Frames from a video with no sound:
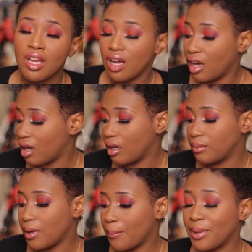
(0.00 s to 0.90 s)

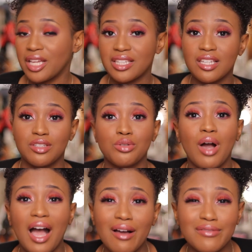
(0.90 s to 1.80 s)
But you
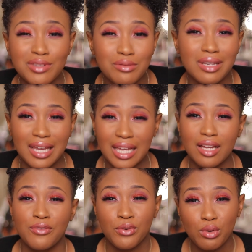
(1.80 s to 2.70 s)
have to like
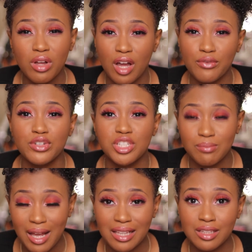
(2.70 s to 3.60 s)
full coverage
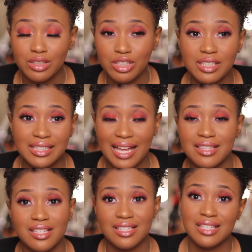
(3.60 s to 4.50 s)
matte look
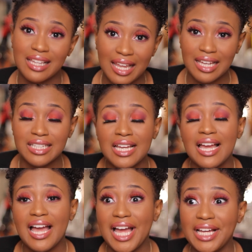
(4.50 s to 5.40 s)
that doesn't glide,
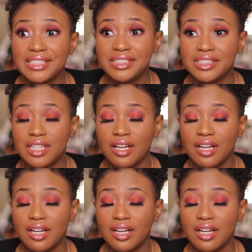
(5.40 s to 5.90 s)
and